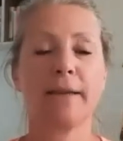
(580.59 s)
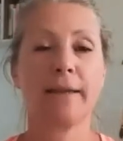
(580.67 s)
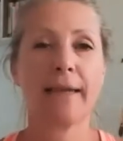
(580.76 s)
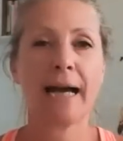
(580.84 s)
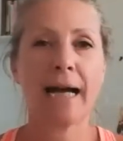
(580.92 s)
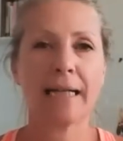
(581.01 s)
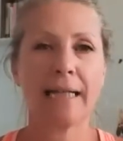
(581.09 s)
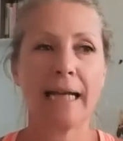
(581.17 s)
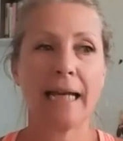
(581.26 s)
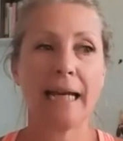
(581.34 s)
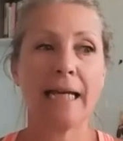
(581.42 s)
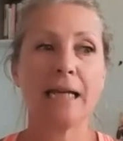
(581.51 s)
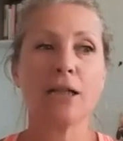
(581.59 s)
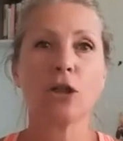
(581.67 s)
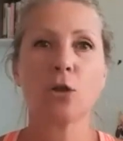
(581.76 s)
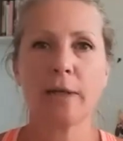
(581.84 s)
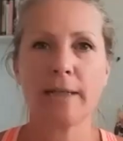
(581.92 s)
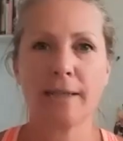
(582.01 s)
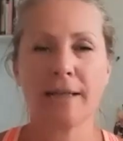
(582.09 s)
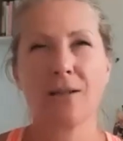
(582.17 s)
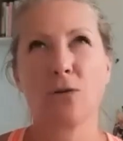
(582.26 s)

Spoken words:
that increases,